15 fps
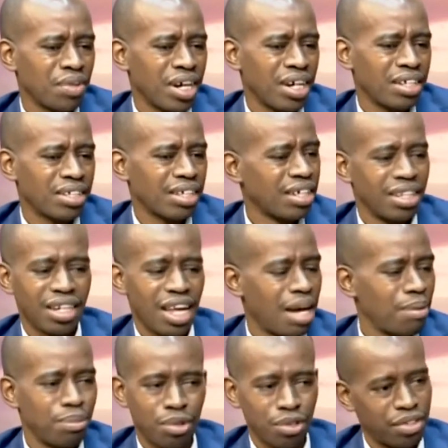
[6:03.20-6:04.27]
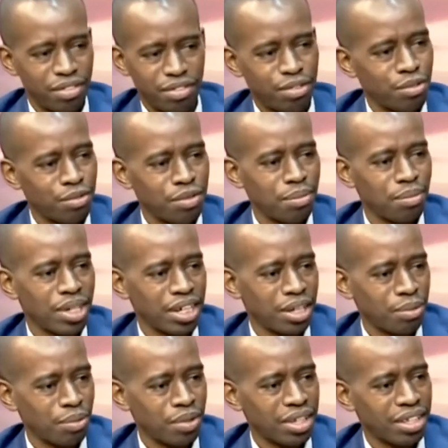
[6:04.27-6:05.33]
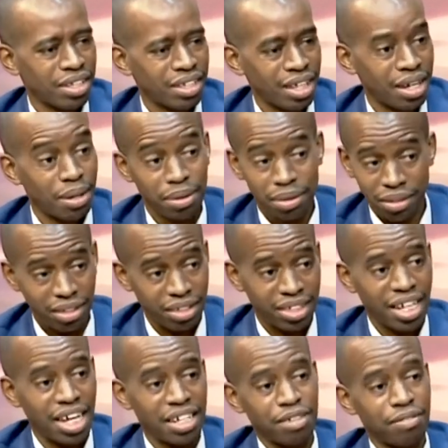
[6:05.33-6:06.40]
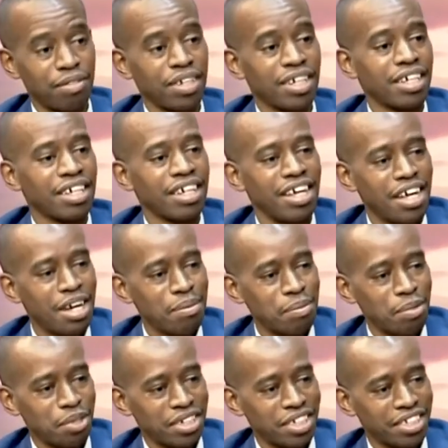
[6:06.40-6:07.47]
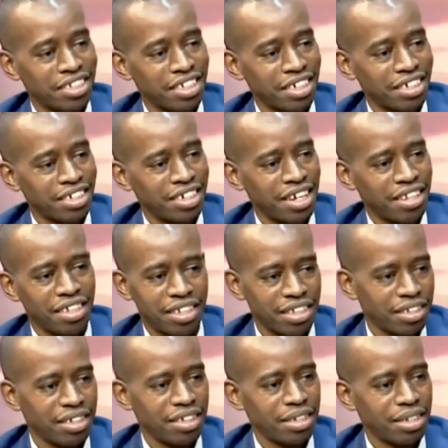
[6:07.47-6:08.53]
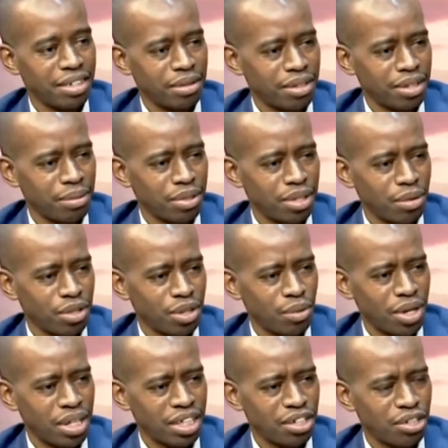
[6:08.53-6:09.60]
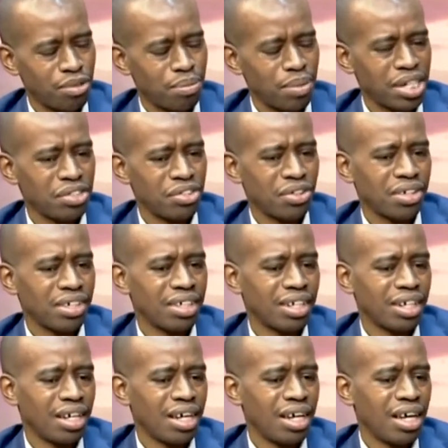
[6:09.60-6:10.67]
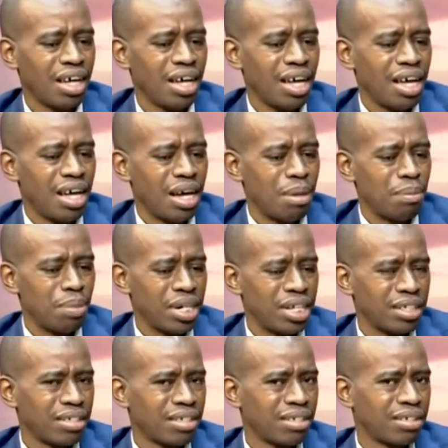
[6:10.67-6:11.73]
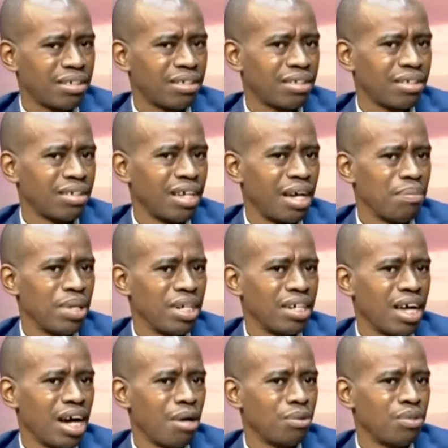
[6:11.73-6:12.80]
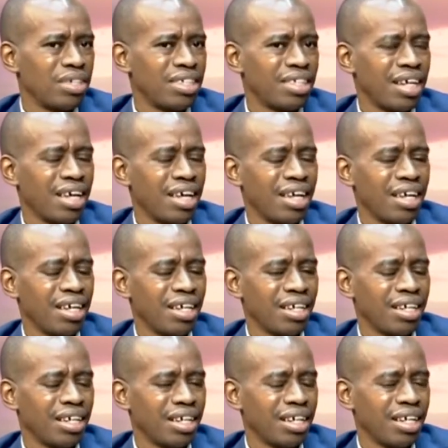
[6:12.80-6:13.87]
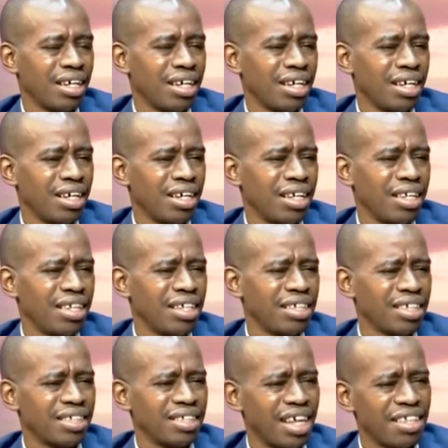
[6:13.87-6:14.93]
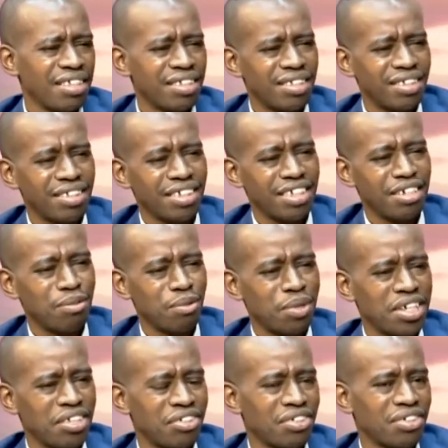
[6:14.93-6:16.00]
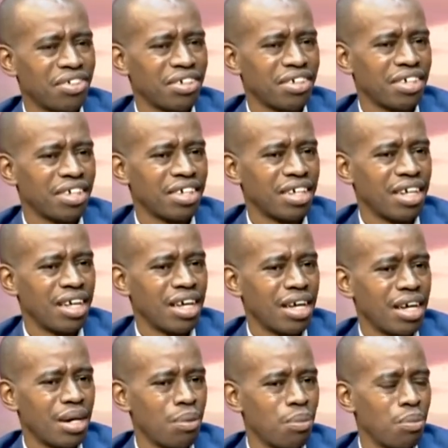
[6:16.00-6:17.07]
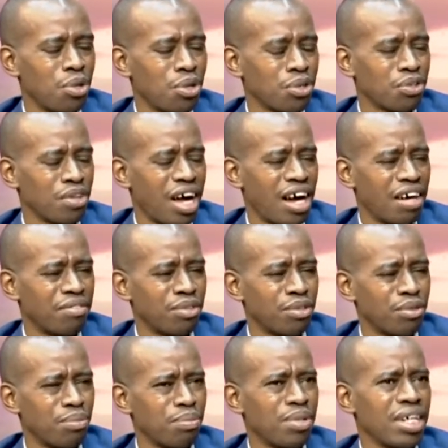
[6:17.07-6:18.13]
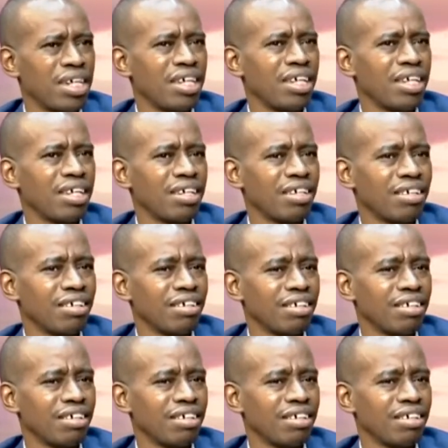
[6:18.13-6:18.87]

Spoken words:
you raise, and I'm not too familiar with the scientific process that I think the one that you mentioned, but it's, I mean, I would say there's a sense in which we also have to be